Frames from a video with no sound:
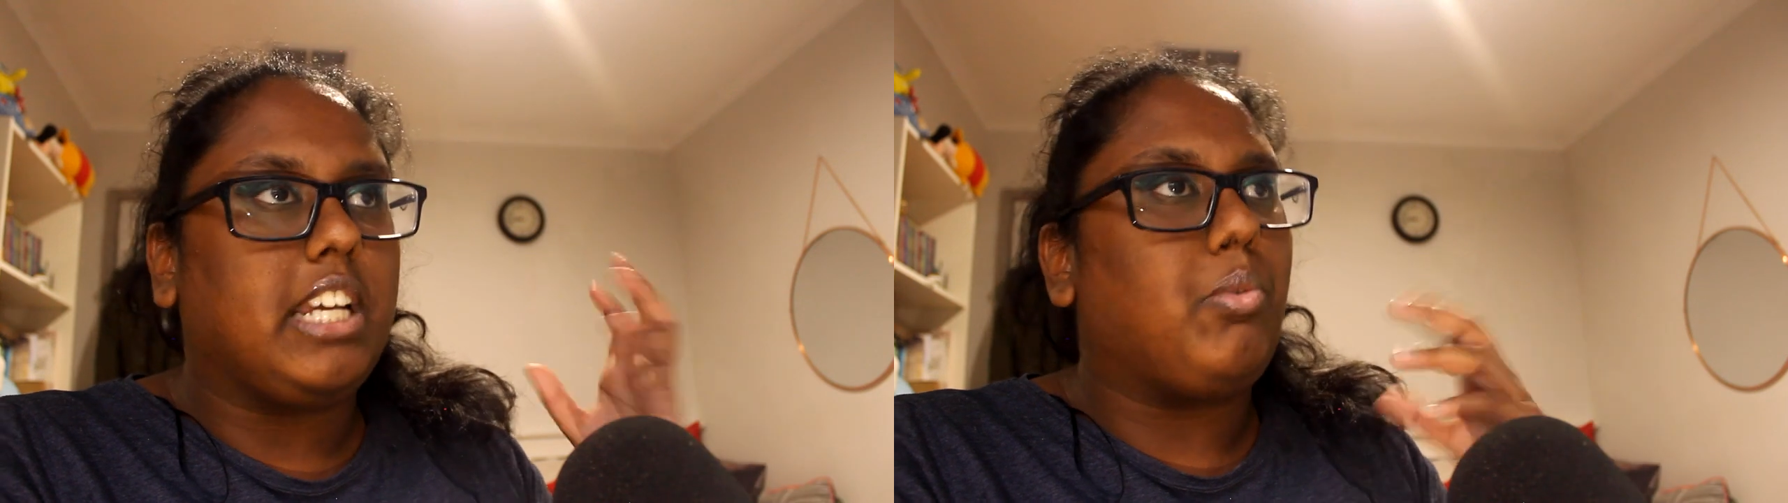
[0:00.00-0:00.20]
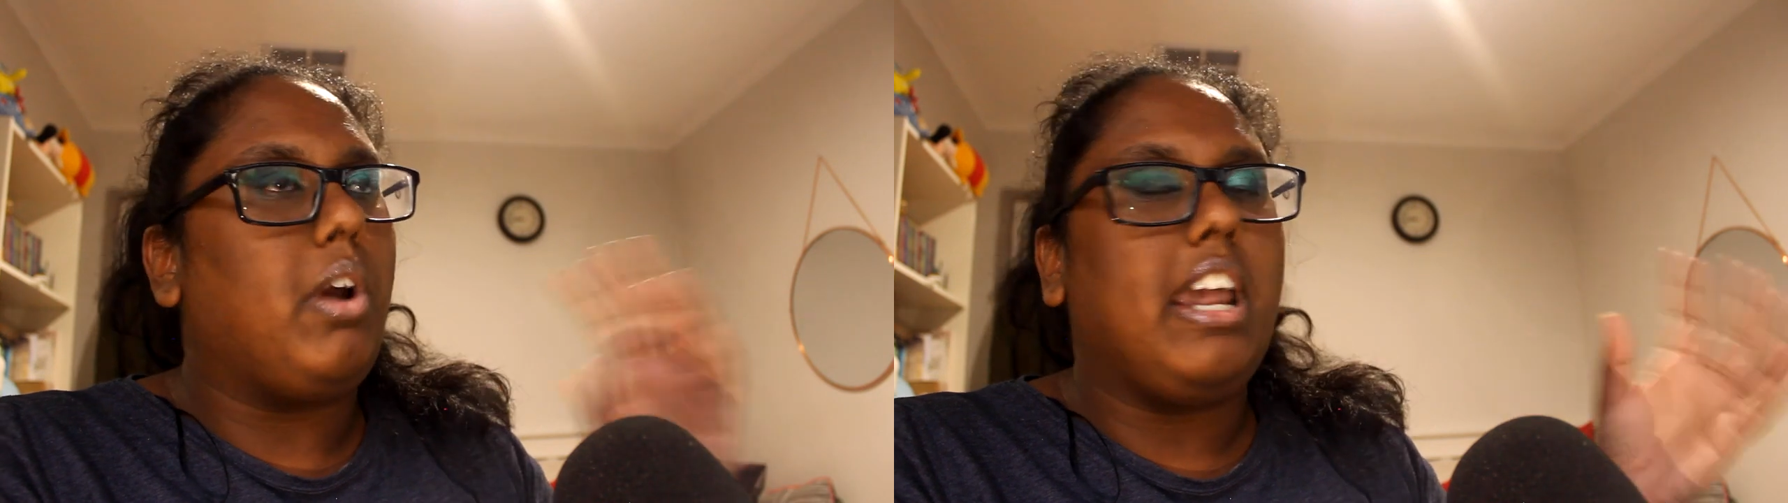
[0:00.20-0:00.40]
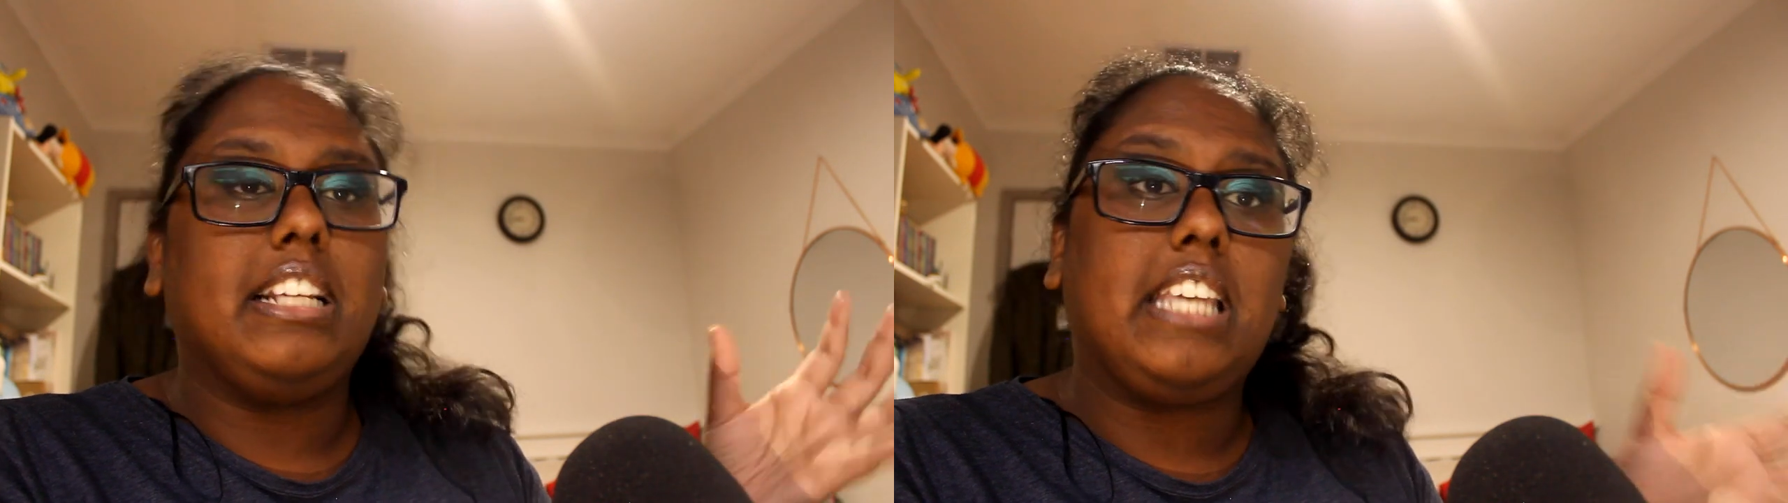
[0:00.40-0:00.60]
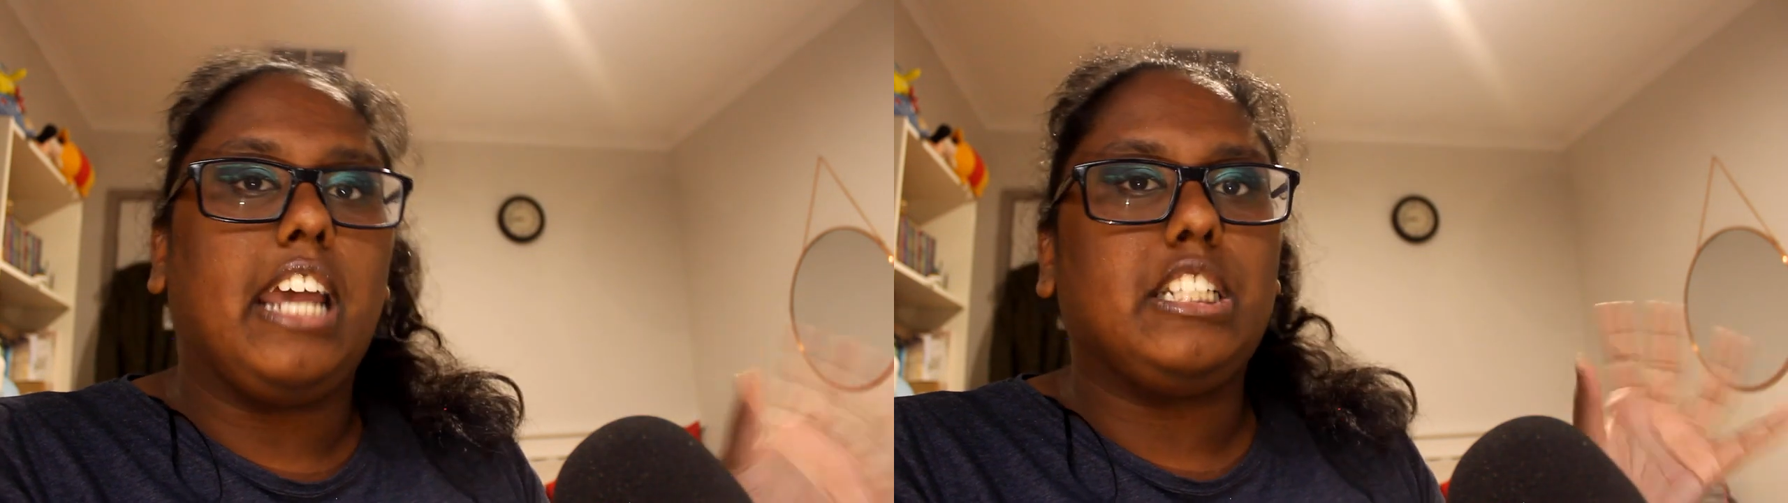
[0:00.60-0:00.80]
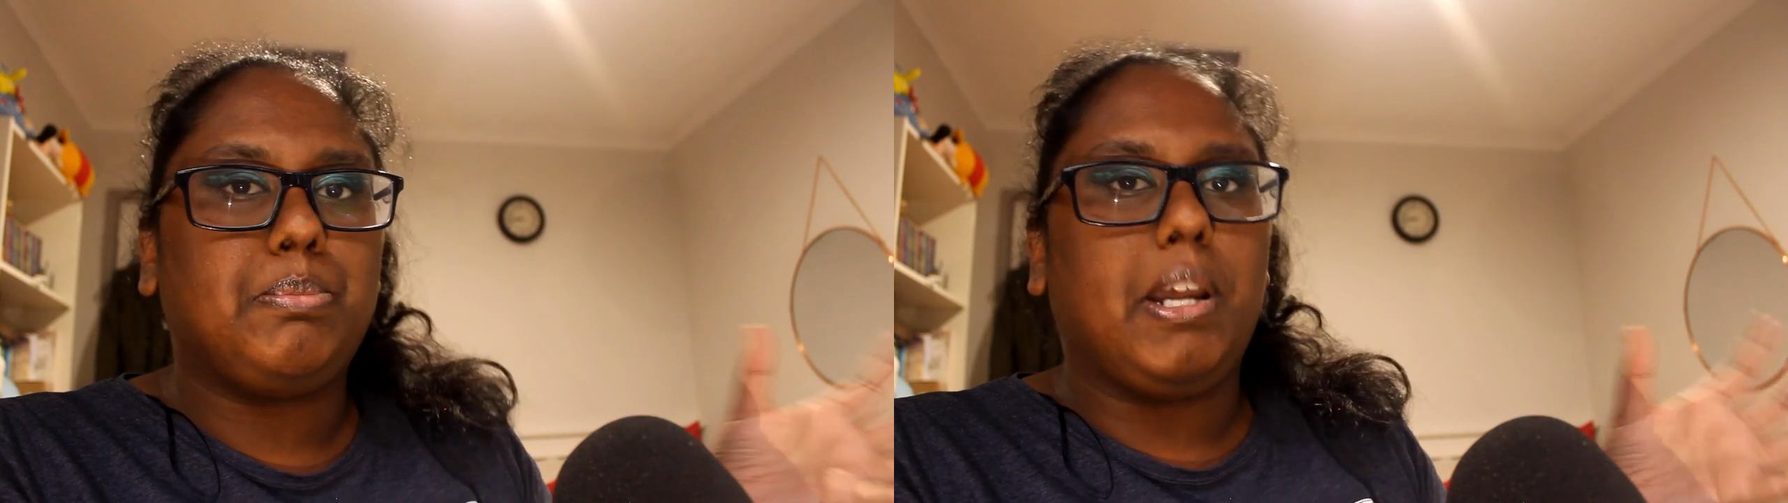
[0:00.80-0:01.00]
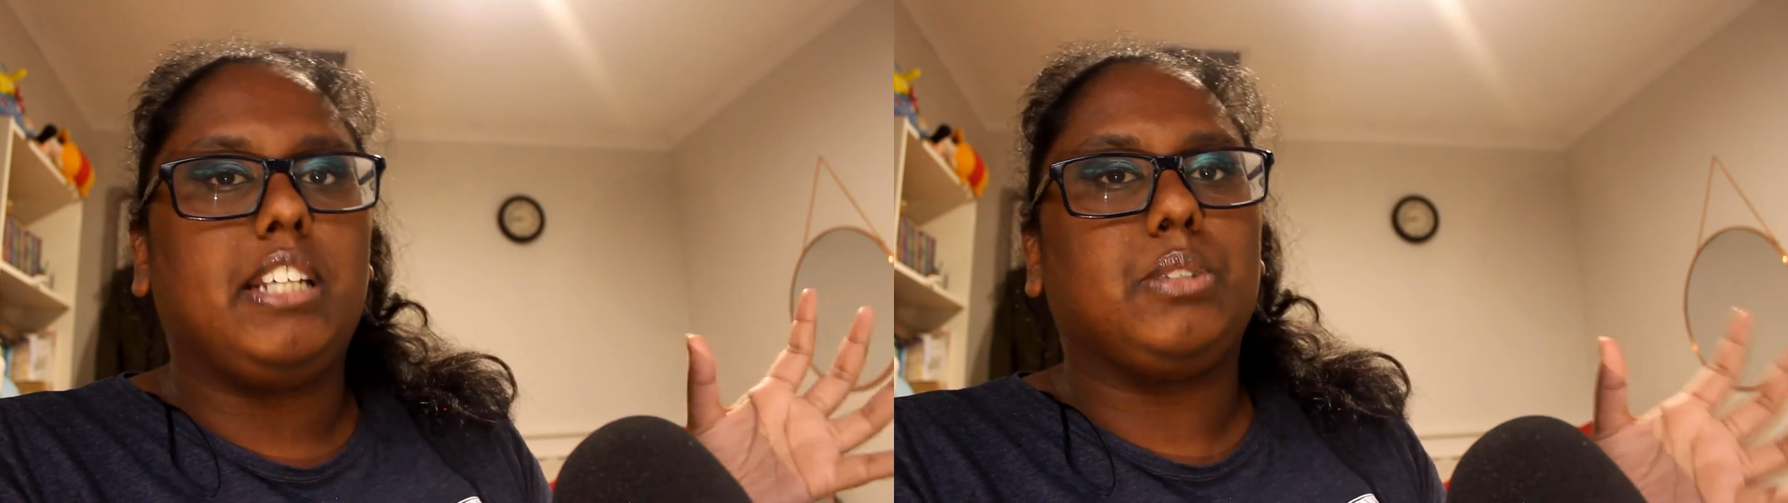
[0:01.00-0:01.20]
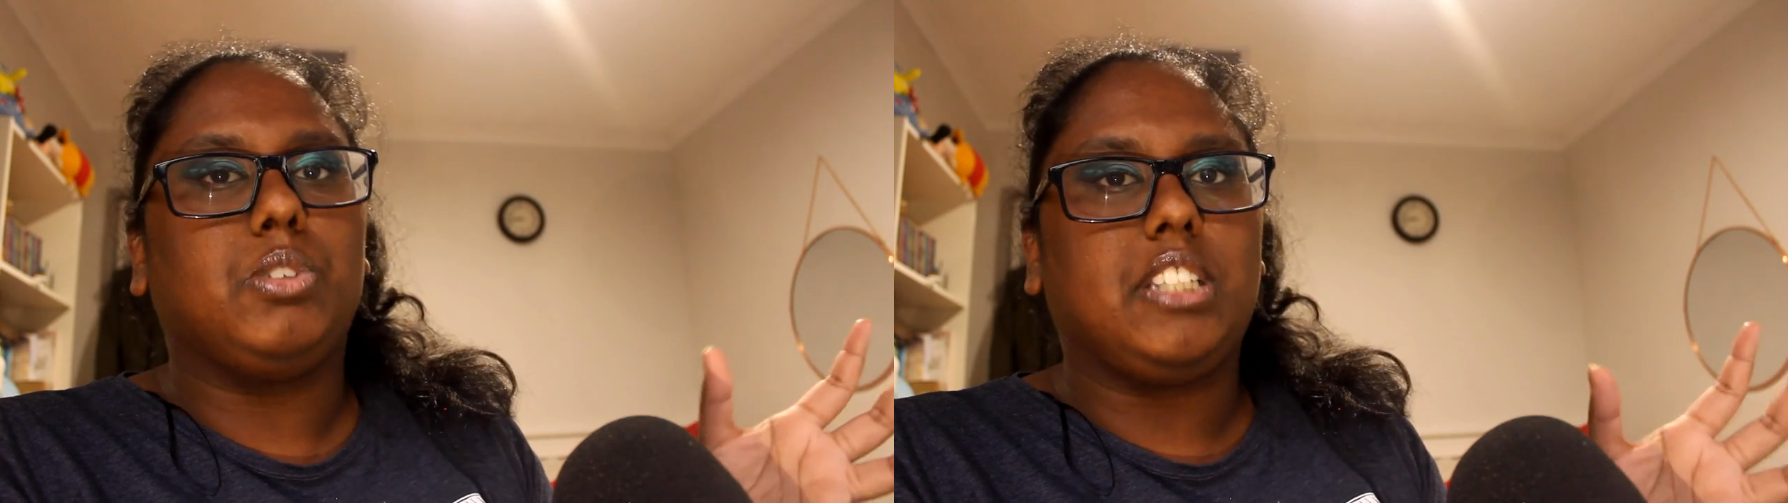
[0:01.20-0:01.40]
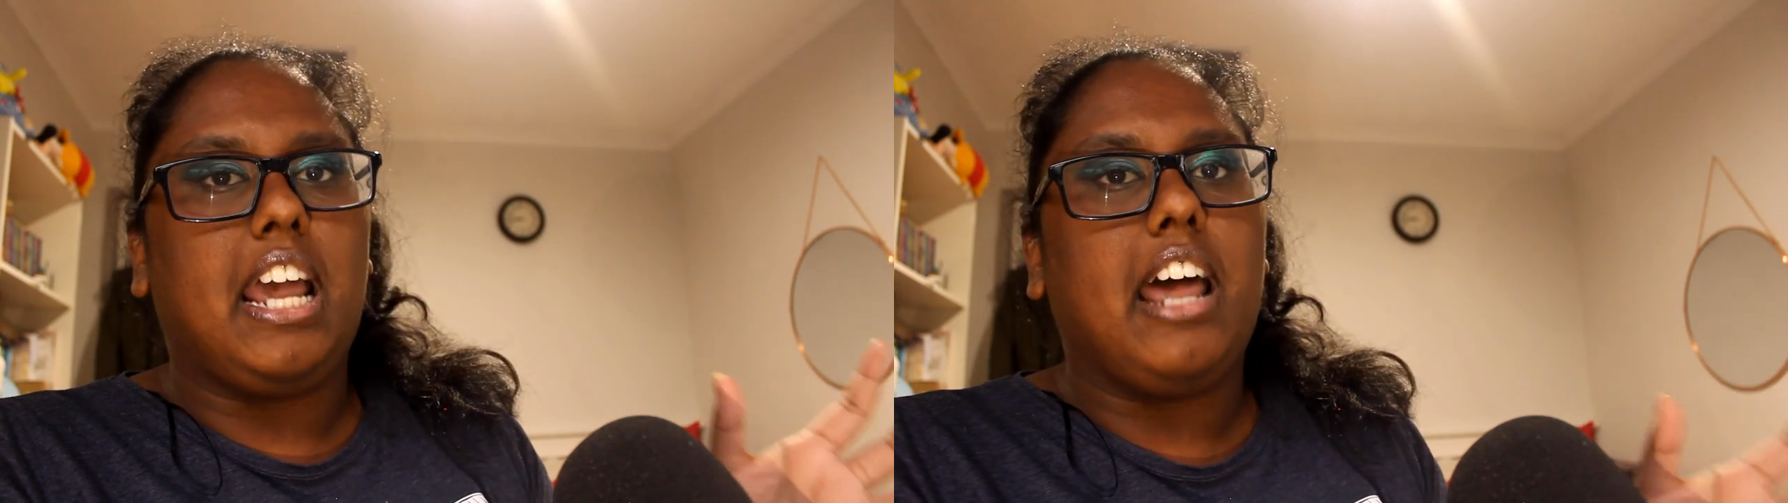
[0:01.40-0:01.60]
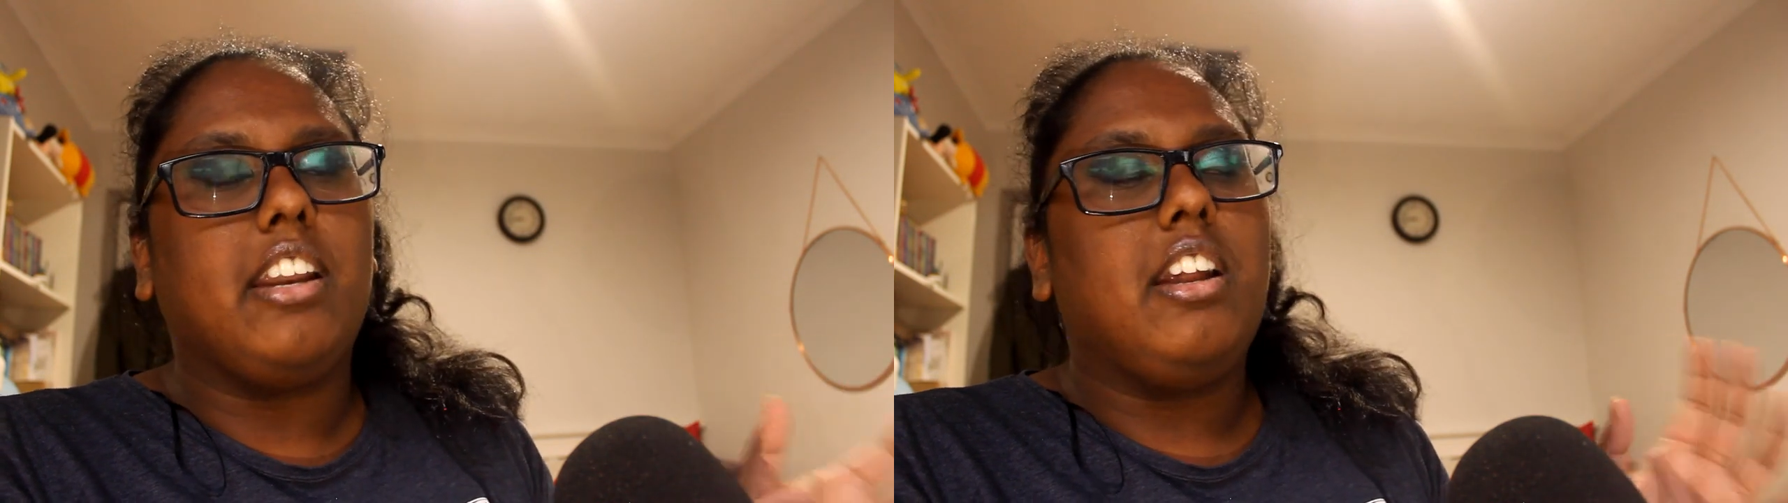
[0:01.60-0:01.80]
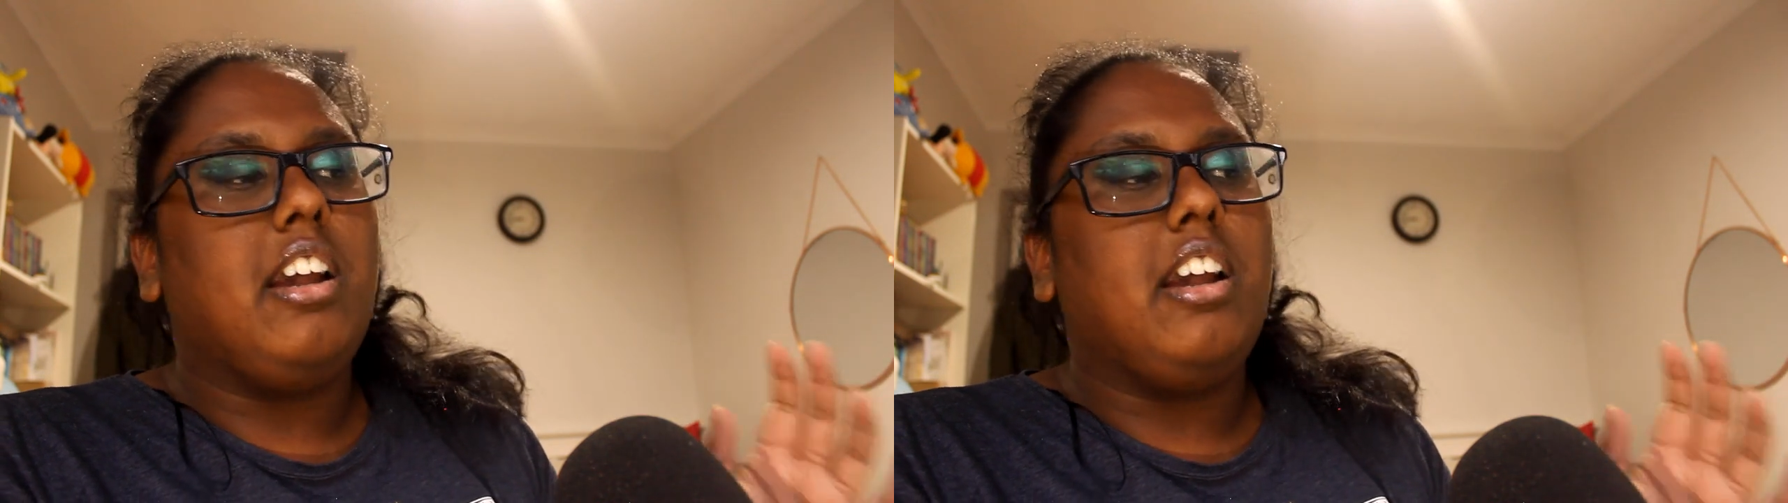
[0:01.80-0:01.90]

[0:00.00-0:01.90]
like where his headspace was at.